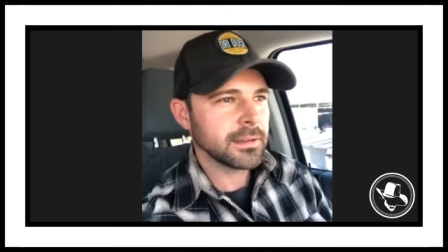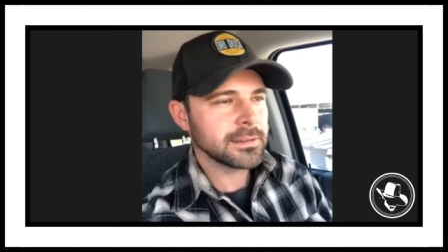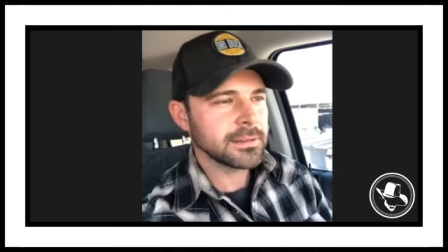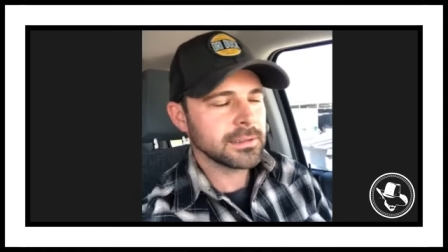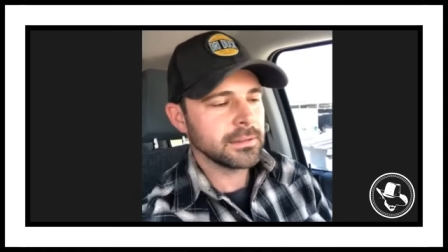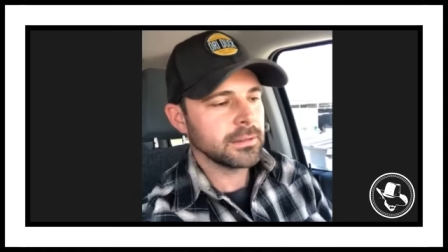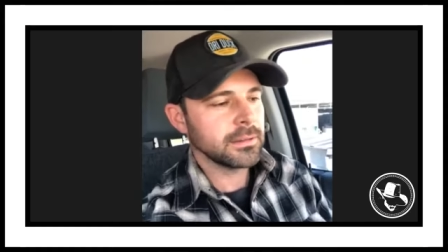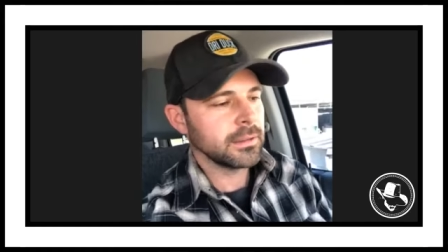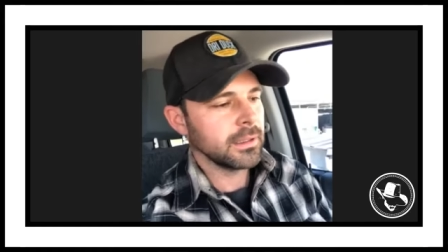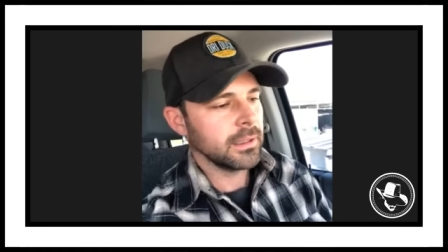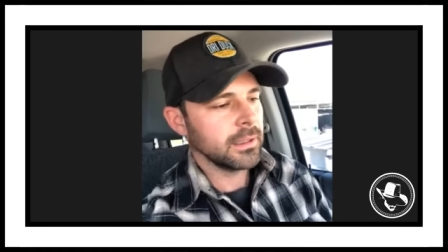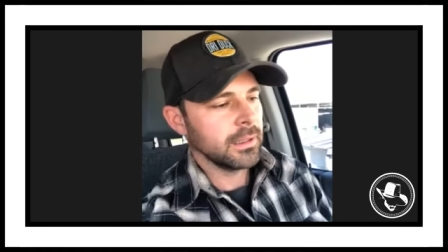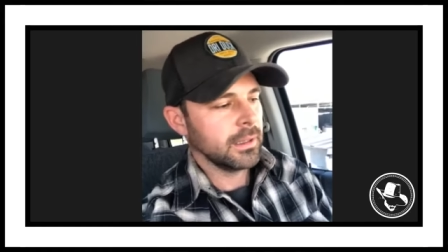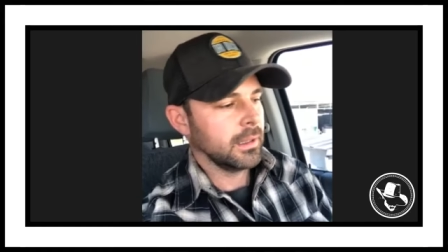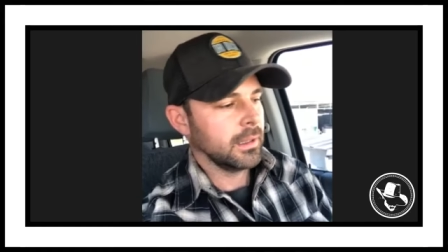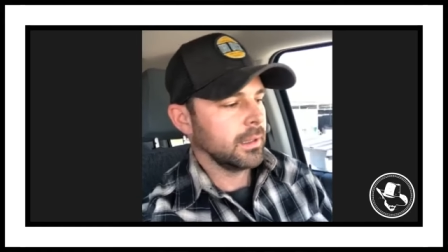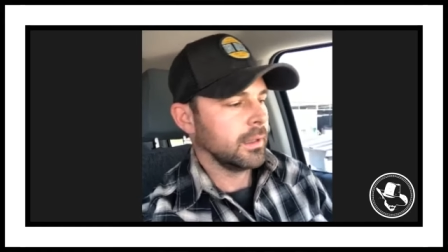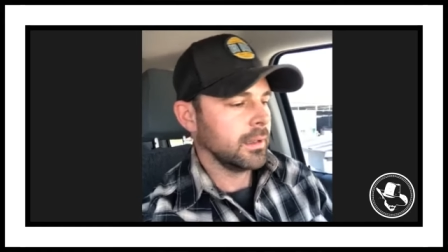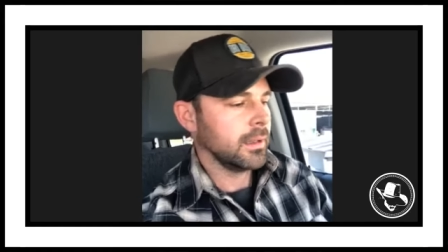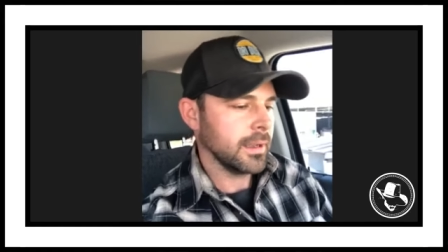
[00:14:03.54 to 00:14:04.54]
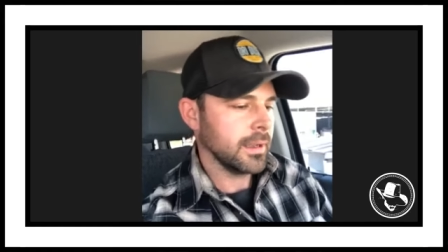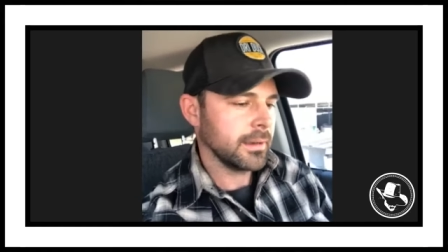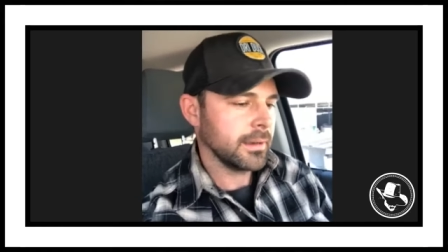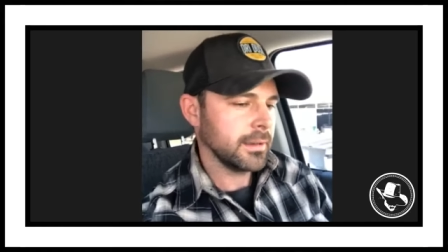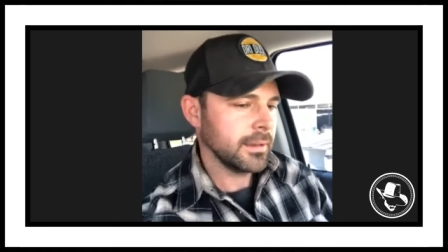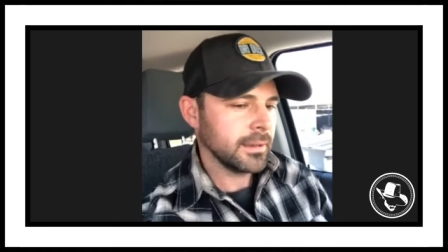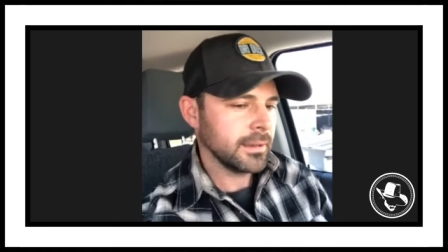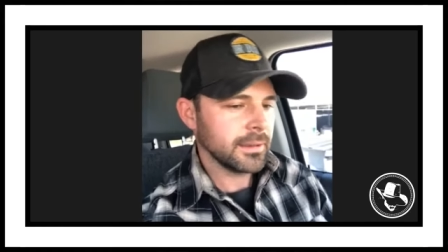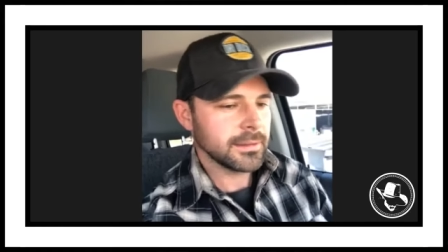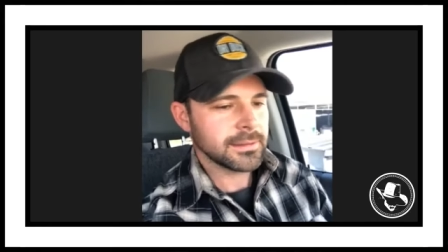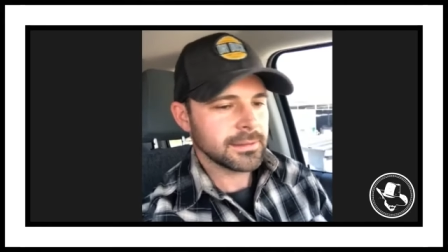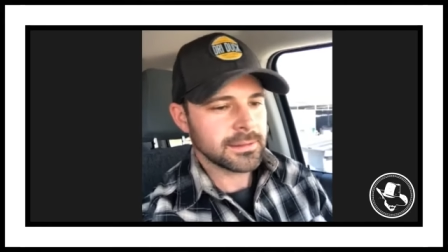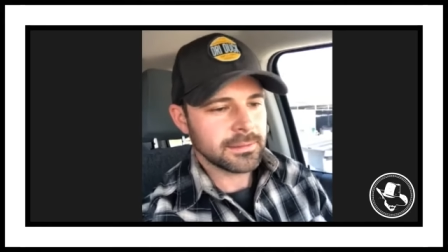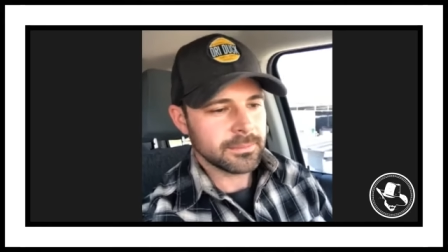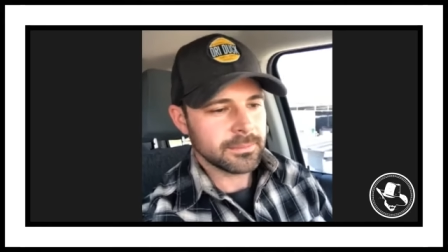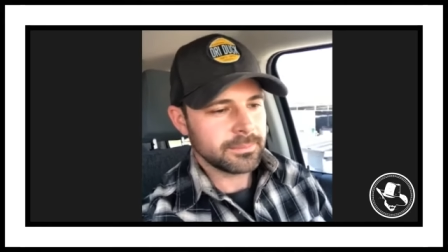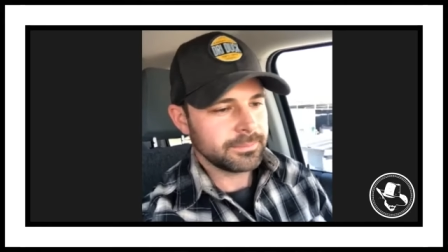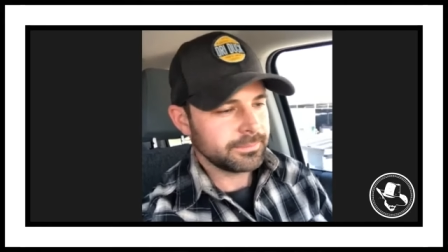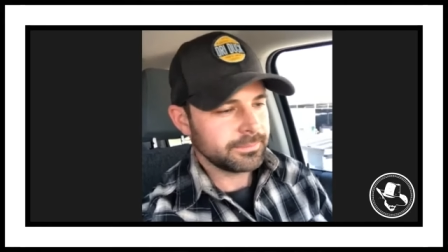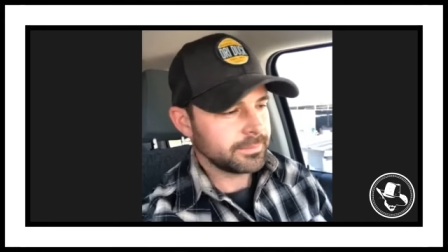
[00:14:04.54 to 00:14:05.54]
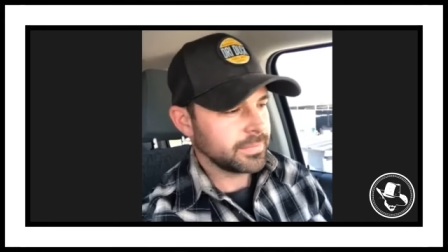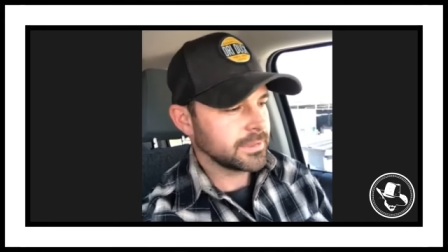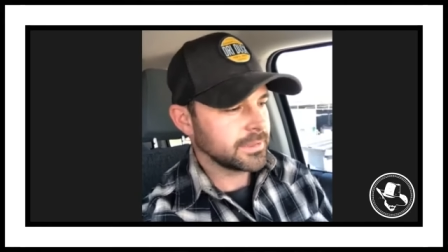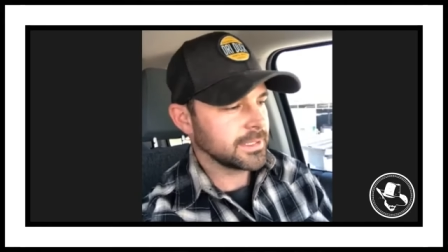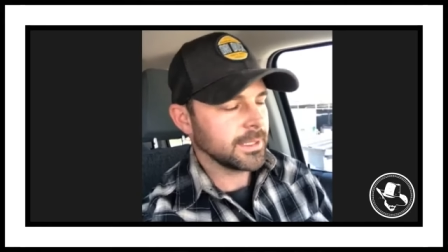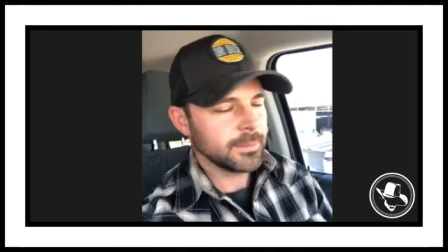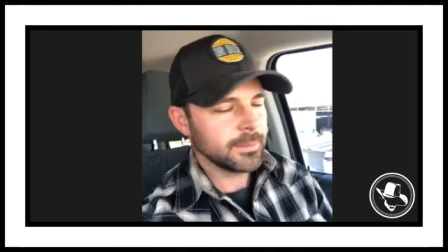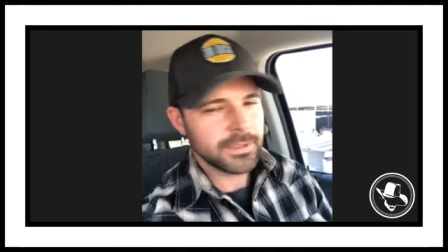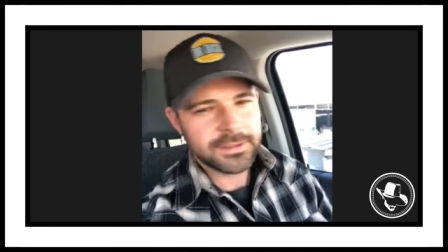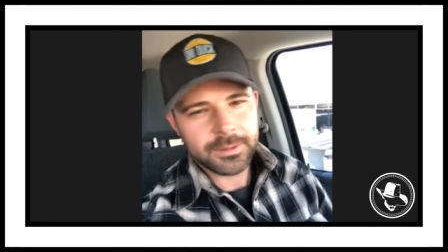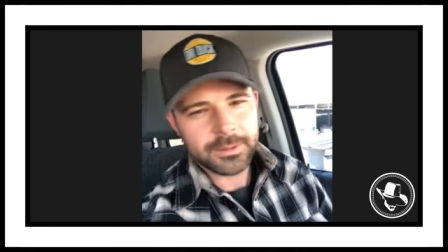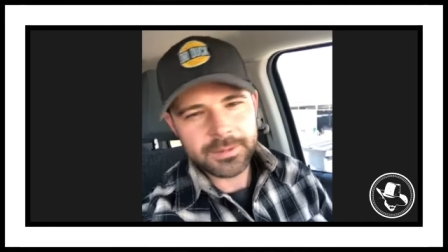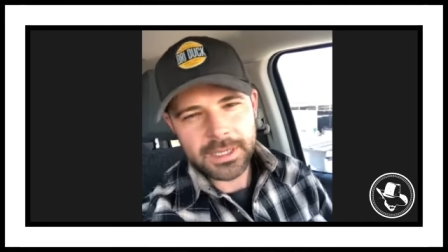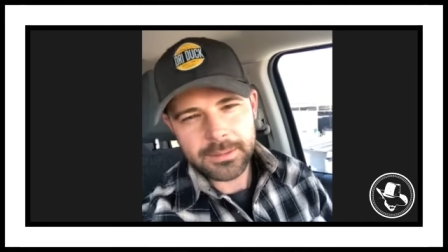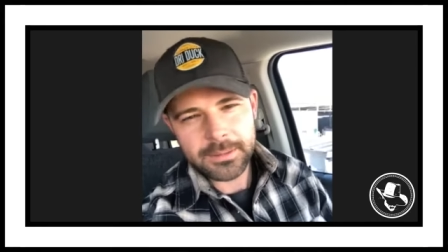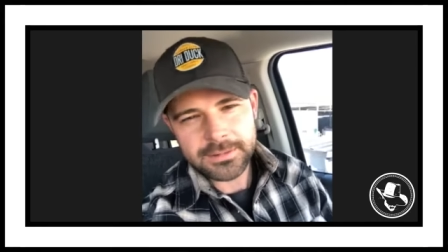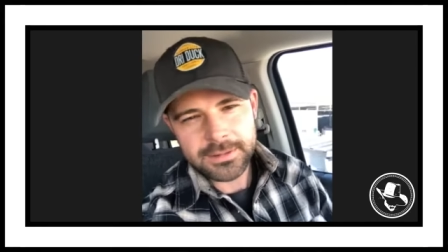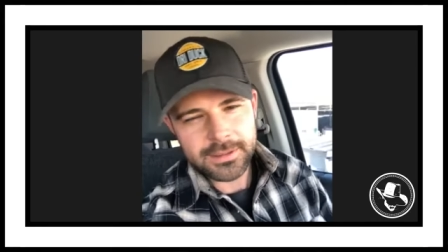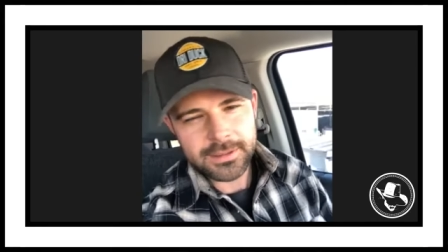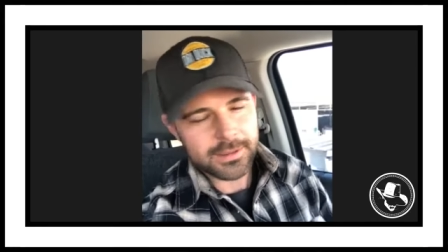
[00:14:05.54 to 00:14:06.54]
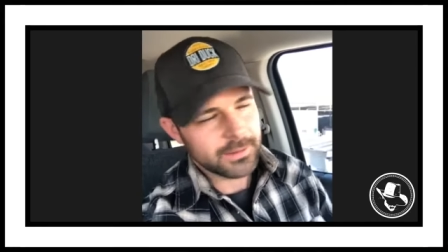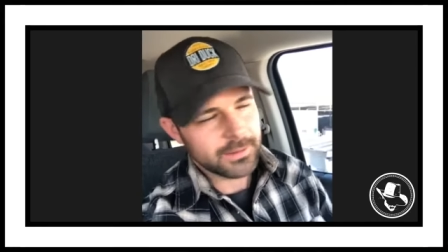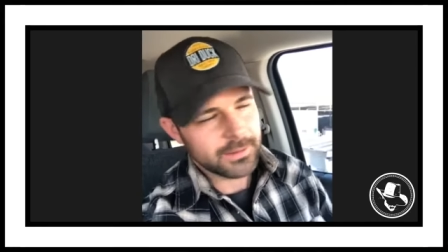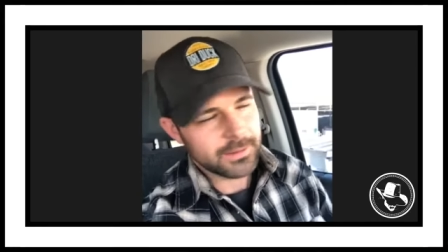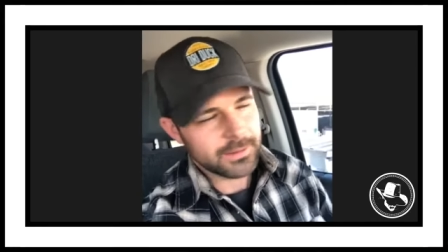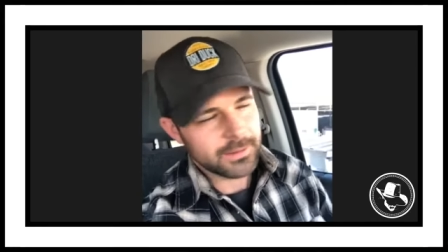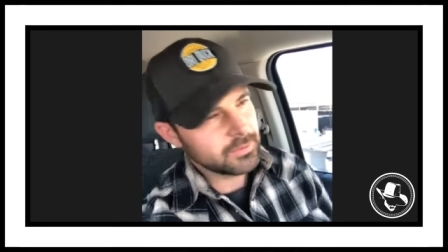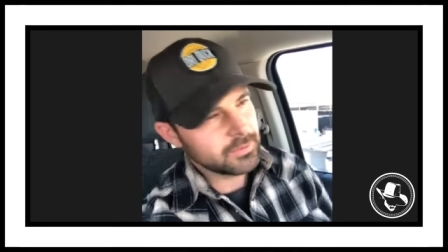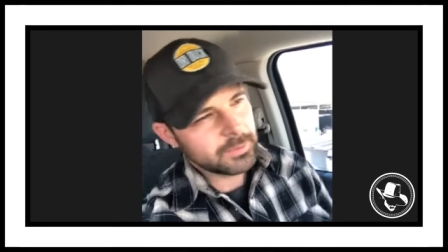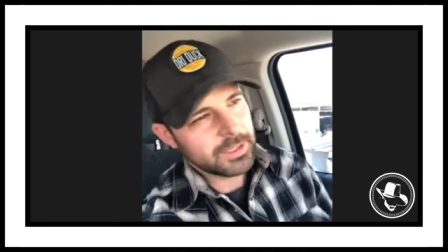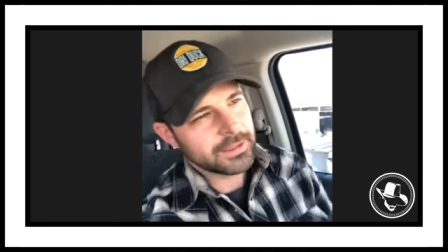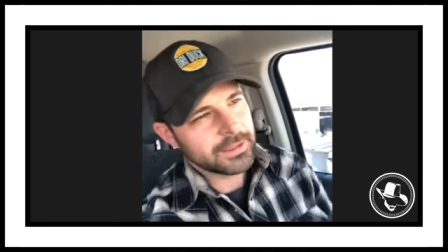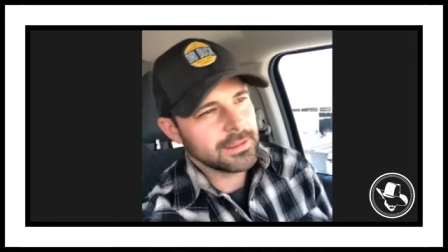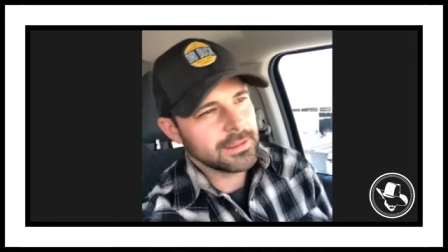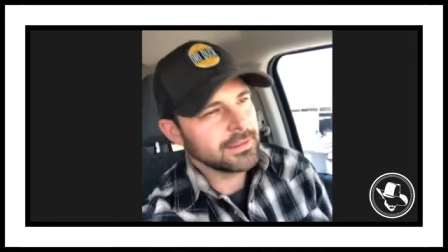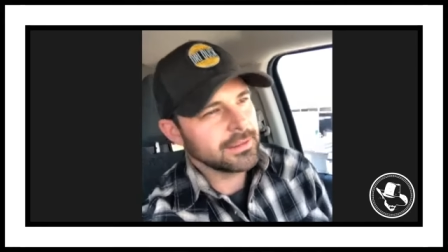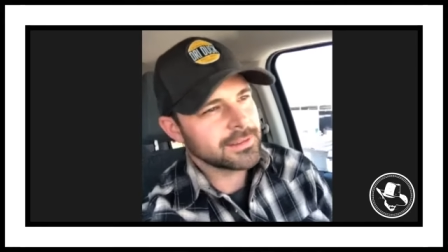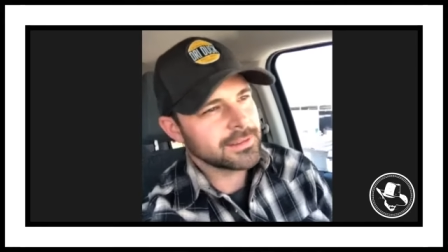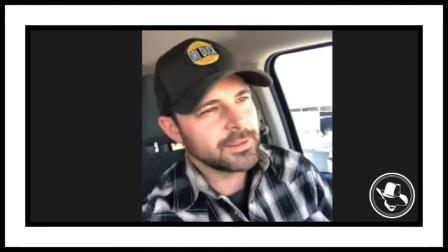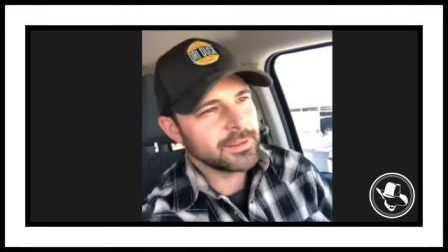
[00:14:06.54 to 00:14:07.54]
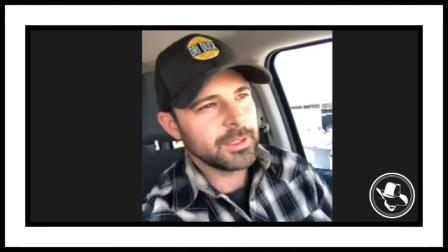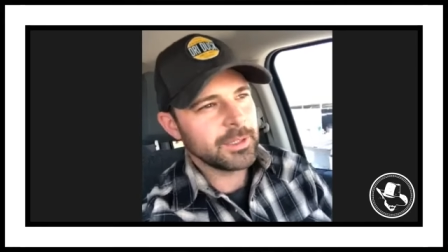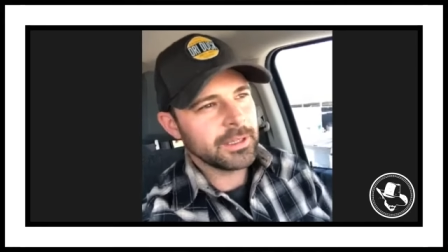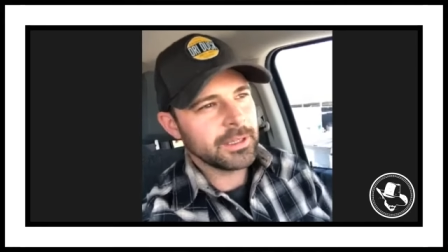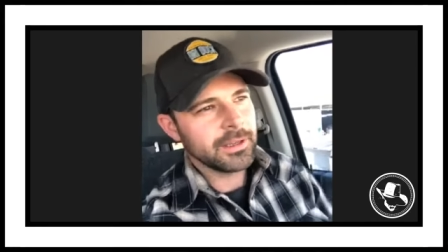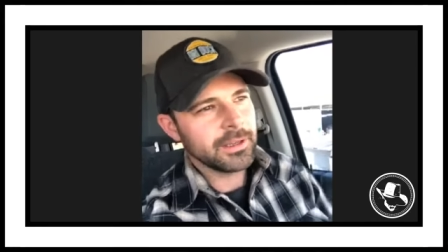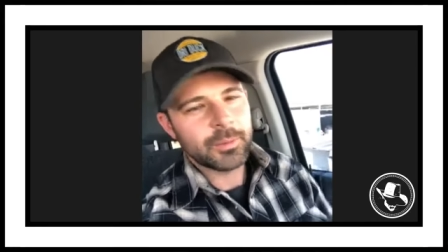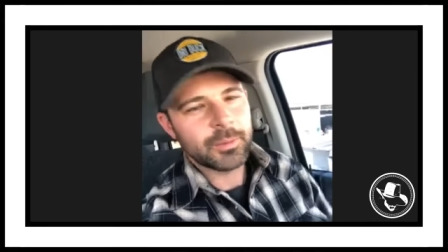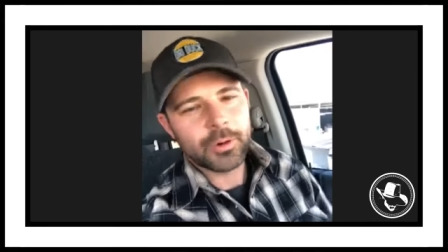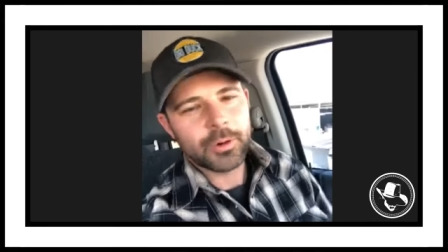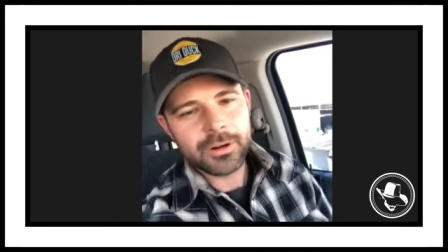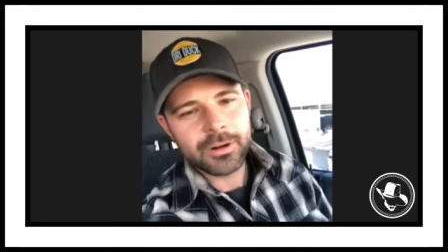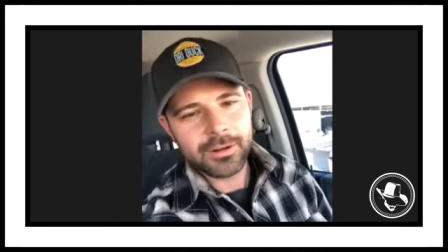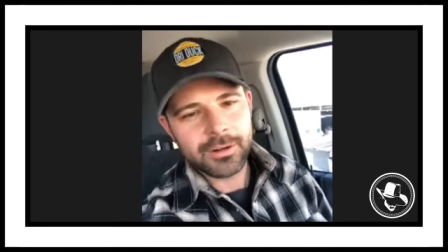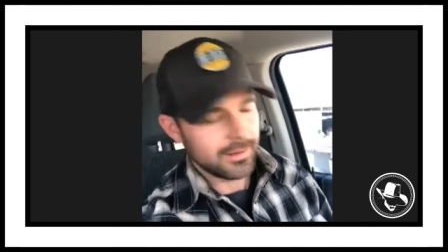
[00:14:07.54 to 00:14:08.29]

and ideas and some sometimes they don't even make sense to me anymore.